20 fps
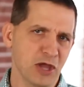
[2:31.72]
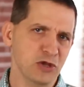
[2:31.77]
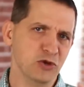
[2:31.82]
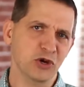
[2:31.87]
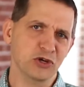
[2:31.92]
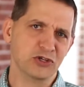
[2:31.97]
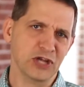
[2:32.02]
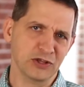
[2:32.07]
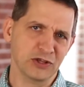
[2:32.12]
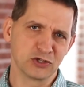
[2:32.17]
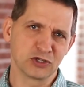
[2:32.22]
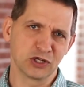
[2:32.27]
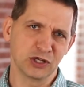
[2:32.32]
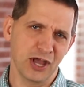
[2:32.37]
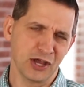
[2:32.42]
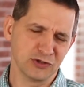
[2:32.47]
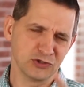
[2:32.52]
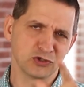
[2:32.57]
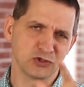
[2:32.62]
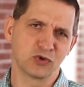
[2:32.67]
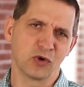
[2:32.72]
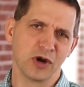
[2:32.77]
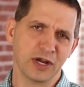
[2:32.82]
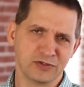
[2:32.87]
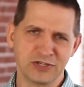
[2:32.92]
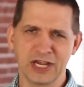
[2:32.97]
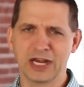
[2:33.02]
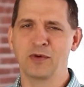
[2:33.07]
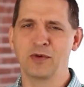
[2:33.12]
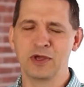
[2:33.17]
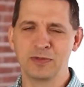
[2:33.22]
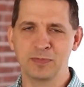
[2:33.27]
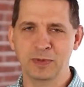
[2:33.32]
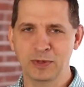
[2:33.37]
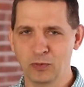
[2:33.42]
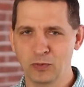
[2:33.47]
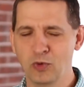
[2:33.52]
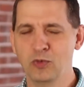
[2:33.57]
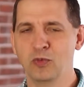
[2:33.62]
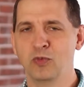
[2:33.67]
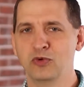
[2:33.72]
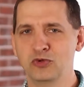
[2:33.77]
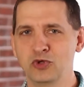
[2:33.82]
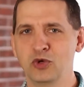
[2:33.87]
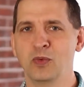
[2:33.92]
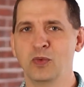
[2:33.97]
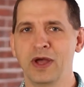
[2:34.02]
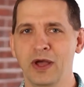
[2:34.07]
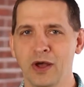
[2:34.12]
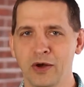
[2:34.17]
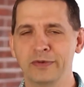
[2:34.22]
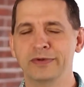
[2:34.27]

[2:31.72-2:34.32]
you need to take this class. It's great. Take it with me. We'll do well."